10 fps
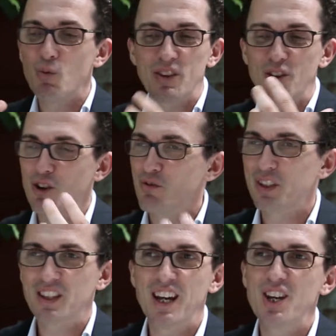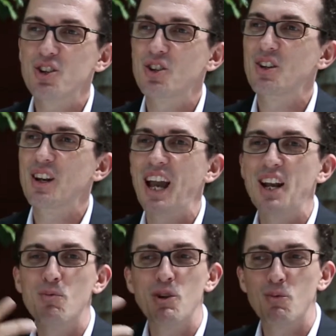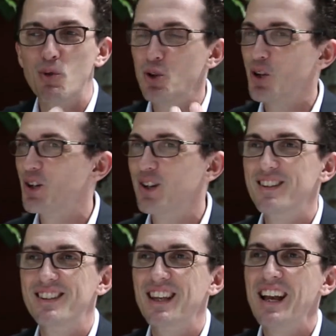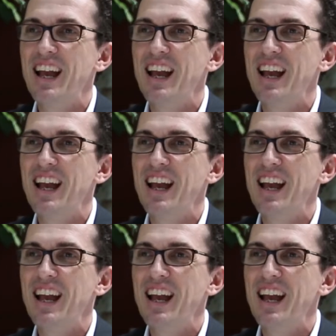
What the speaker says: with conversation and with words,